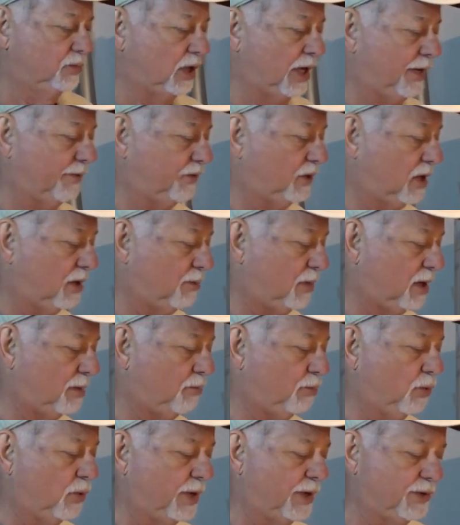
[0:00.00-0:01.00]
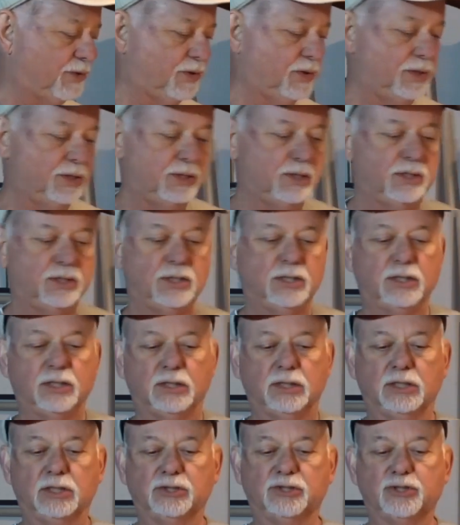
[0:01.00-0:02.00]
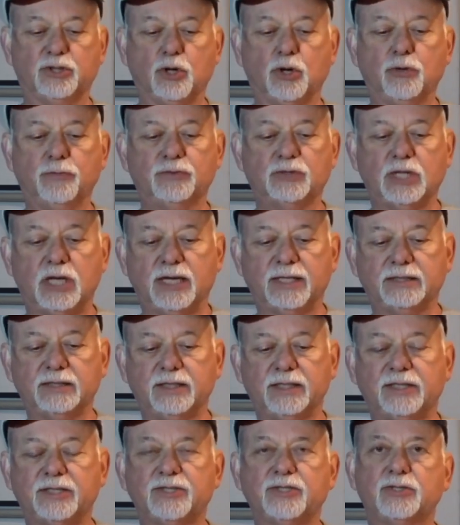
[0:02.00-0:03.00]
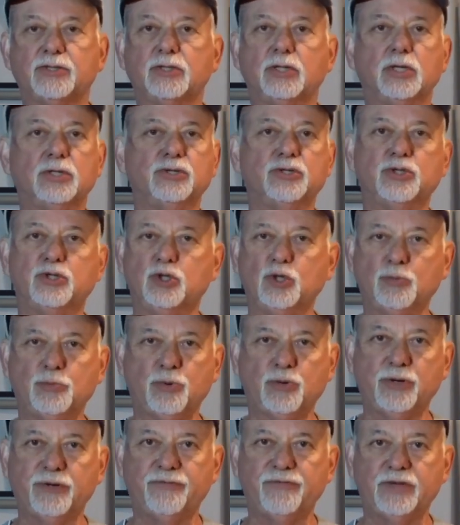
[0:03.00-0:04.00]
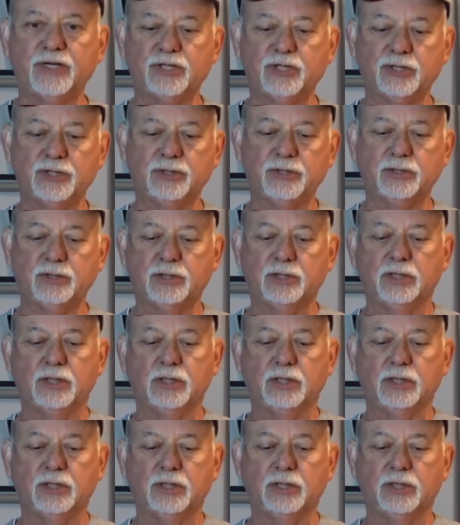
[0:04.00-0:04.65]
I've come up with little stoves like this, super efficient,